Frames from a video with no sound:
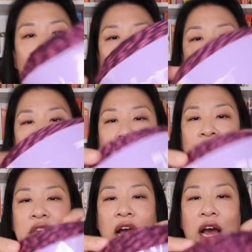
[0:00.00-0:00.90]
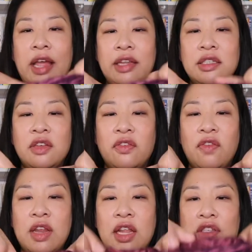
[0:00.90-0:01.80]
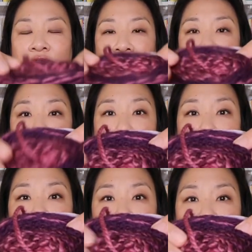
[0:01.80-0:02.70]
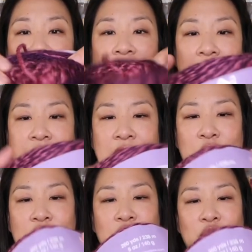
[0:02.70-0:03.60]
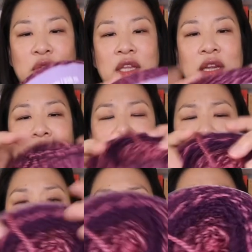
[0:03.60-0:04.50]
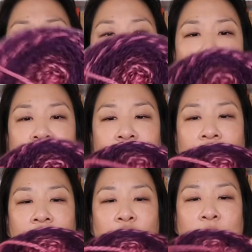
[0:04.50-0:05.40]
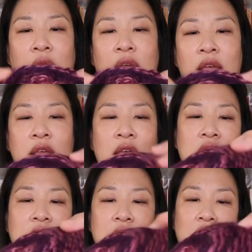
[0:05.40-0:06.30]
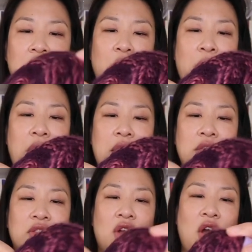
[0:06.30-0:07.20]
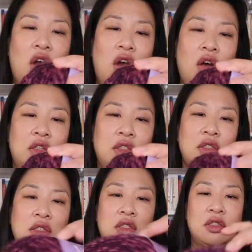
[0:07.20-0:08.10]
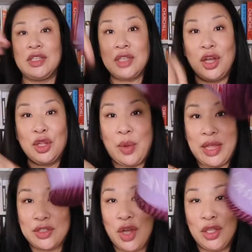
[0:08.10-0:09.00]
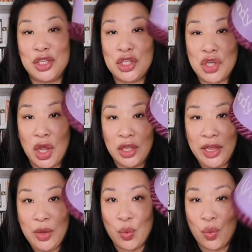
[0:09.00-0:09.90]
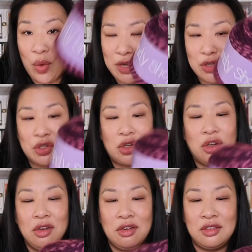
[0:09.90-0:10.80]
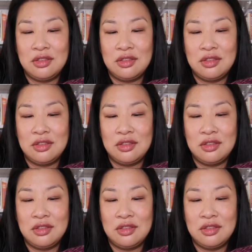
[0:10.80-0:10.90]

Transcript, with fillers: but it's a different kind of finish. It's a little bit fuzzy, which is really nice. This is such a beautiful colorway. This colorway is called, this colorway is called Jolly Ranger.